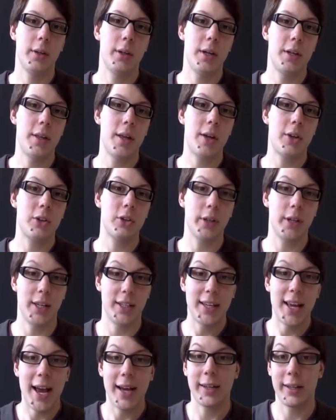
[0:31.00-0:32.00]
It's actually
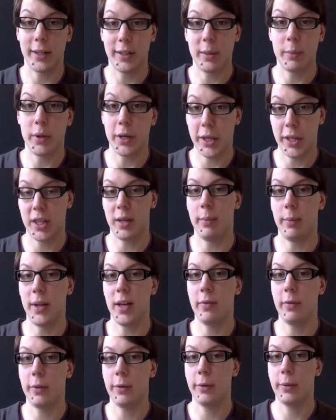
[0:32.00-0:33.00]
attacking them on some
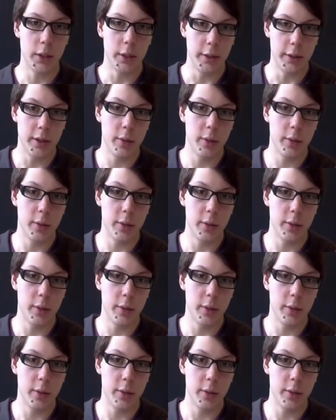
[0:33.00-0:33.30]
level.